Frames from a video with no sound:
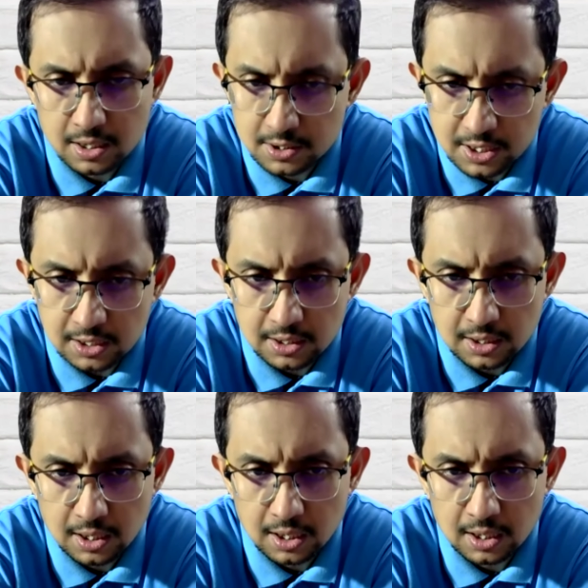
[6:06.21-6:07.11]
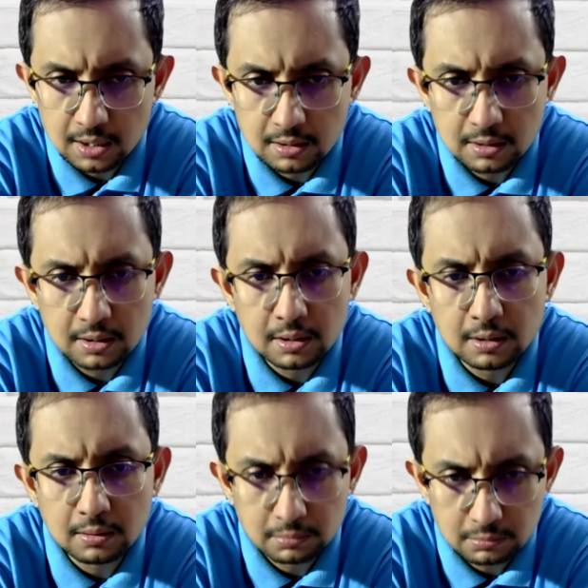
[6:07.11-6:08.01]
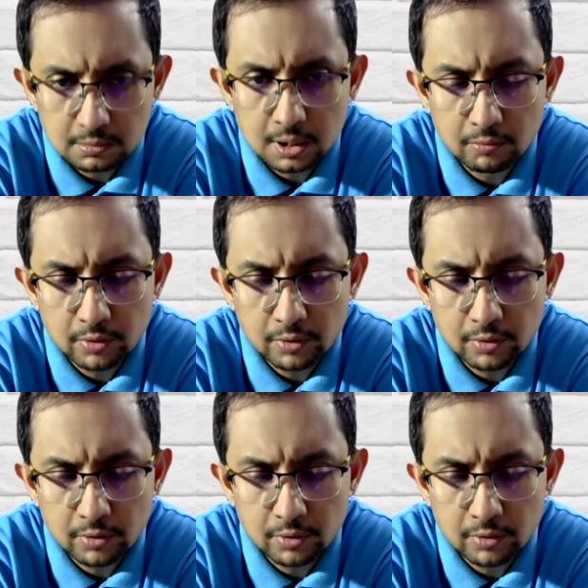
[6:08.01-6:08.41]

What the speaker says: still a